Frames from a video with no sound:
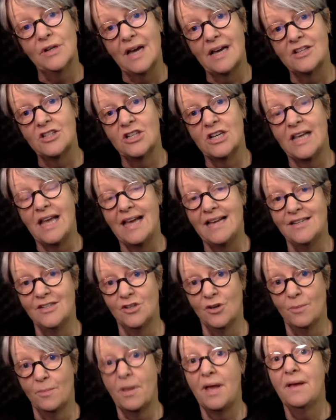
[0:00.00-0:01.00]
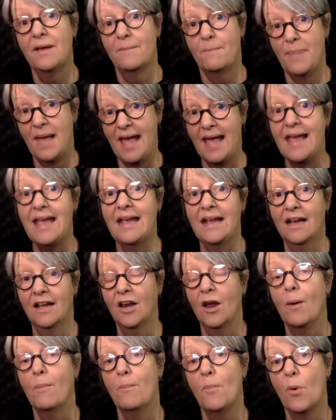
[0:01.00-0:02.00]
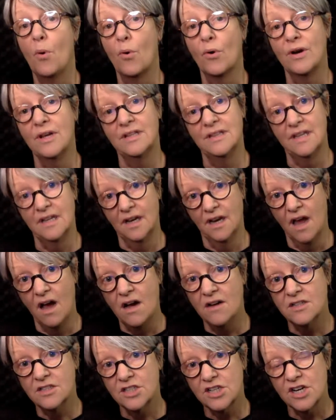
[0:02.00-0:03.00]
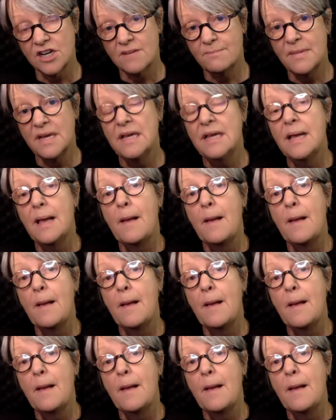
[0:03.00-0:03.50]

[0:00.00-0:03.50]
actually end up paying a lot more in the long term,